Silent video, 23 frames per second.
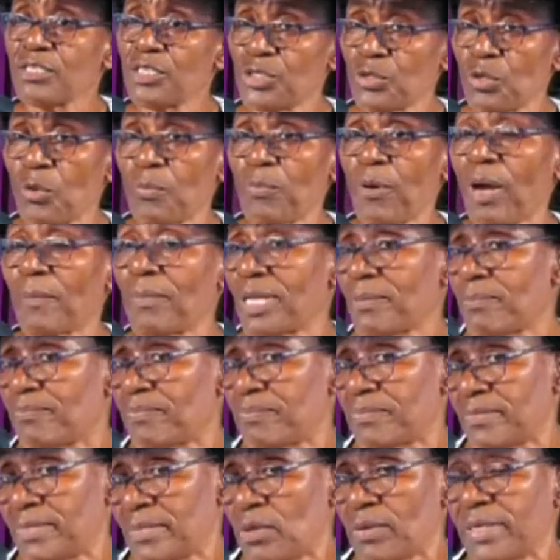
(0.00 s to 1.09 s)
you know, probably
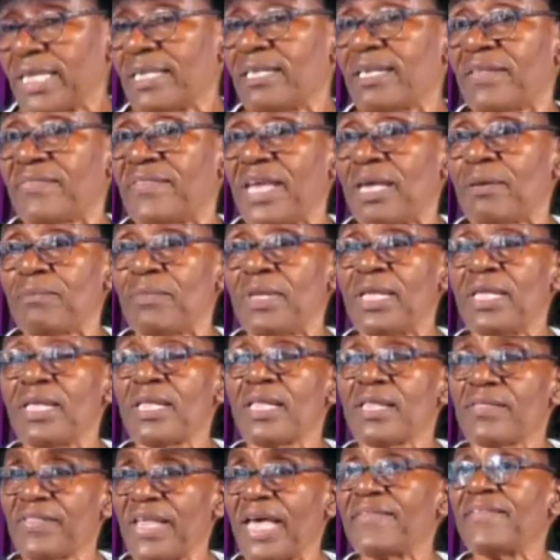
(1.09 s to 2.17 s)
looking at them,
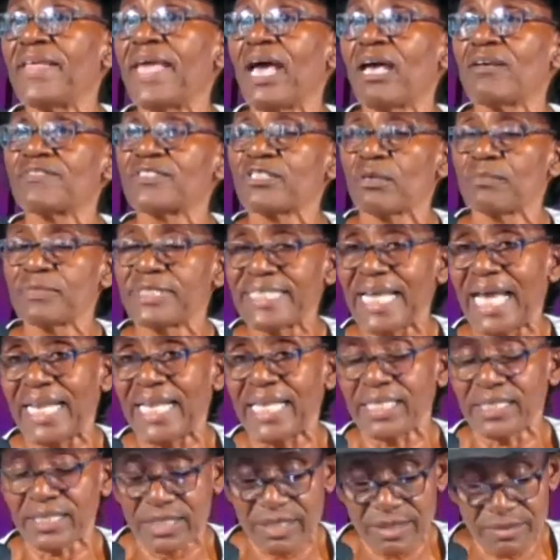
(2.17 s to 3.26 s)
that they have some
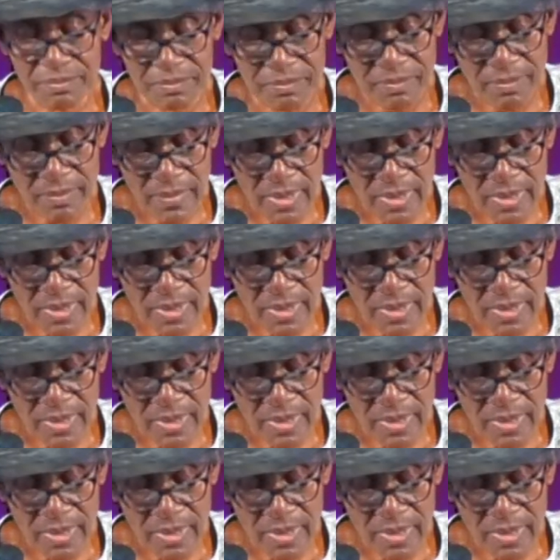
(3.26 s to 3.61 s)
challenge.